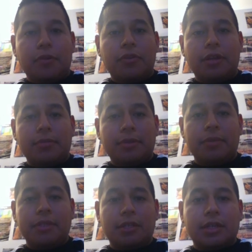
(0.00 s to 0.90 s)
both of them
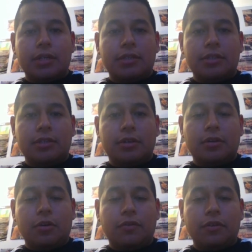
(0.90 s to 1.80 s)
to make the chase this
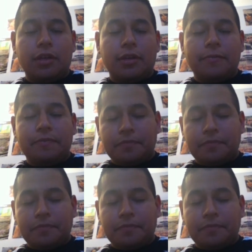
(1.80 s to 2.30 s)
year, hopefully.